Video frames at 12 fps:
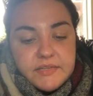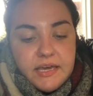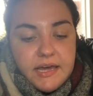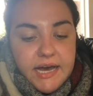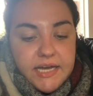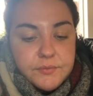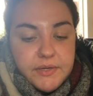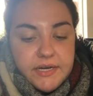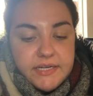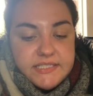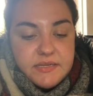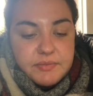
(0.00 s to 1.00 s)
God went
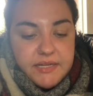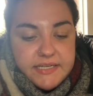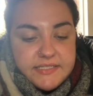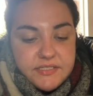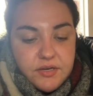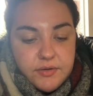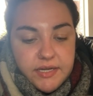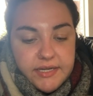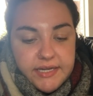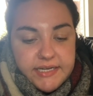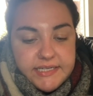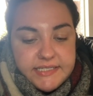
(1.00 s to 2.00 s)
on to bless
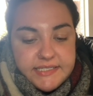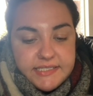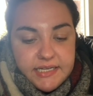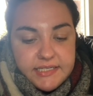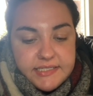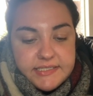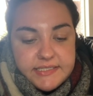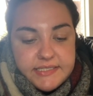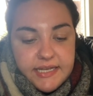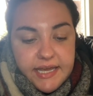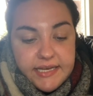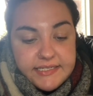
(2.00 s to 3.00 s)
Noah and his sons
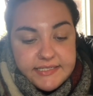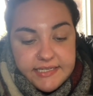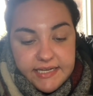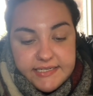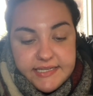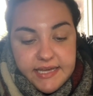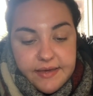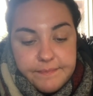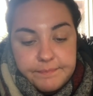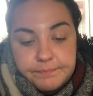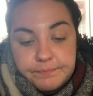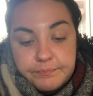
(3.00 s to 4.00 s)
and to say to
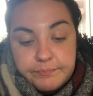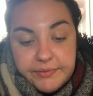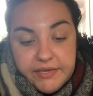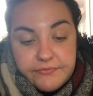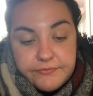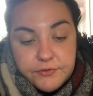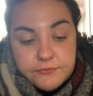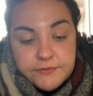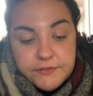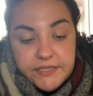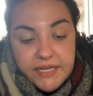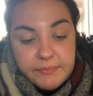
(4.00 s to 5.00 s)
them, "Be
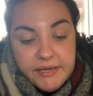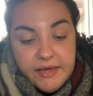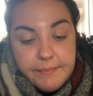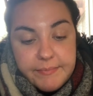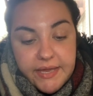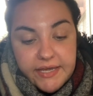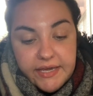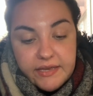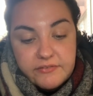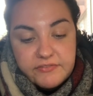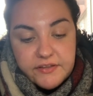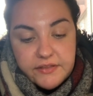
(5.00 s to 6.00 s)
fruitful and become many
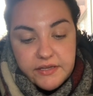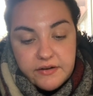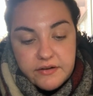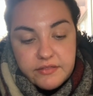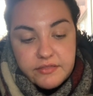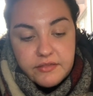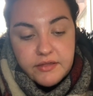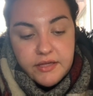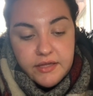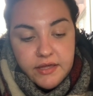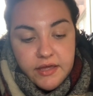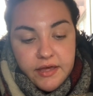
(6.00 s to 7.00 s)
and fill the earth.
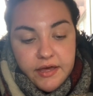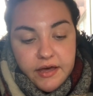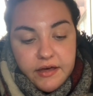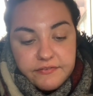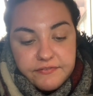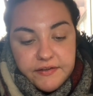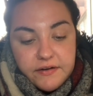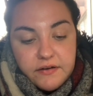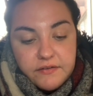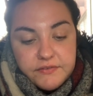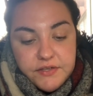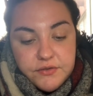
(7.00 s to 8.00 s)
A fear
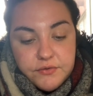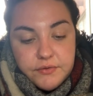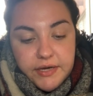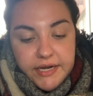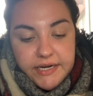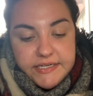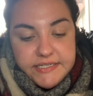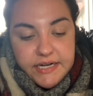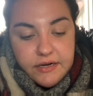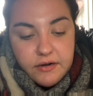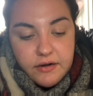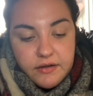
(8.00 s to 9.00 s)
of you and a
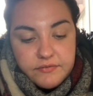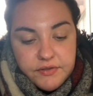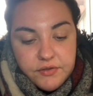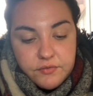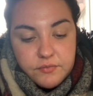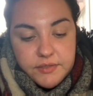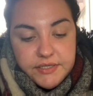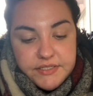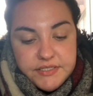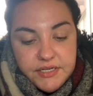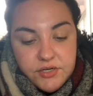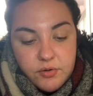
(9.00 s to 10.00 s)
terror of you will
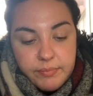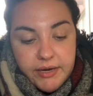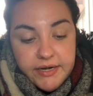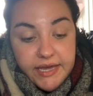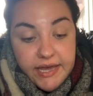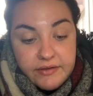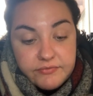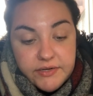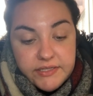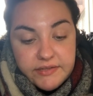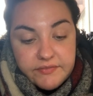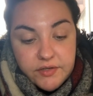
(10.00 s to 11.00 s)
continue upon
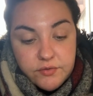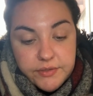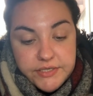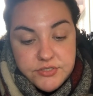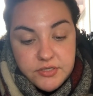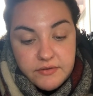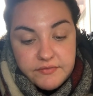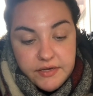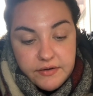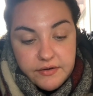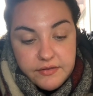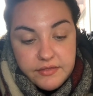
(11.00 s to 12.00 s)
every living creature of
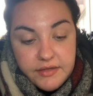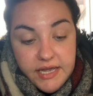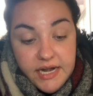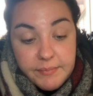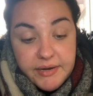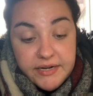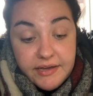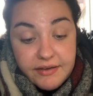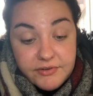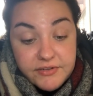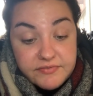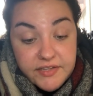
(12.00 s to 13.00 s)
the earth and upon
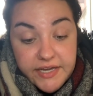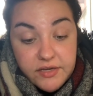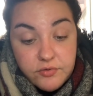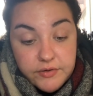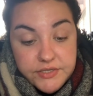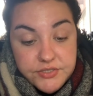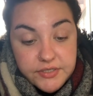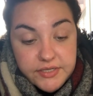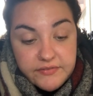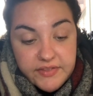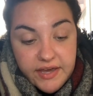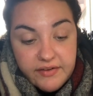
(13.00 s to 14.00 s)
every flying creature
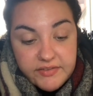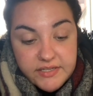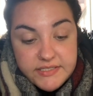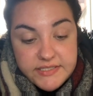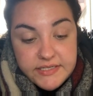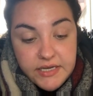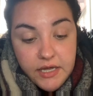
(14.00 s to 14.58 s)
in the heavens,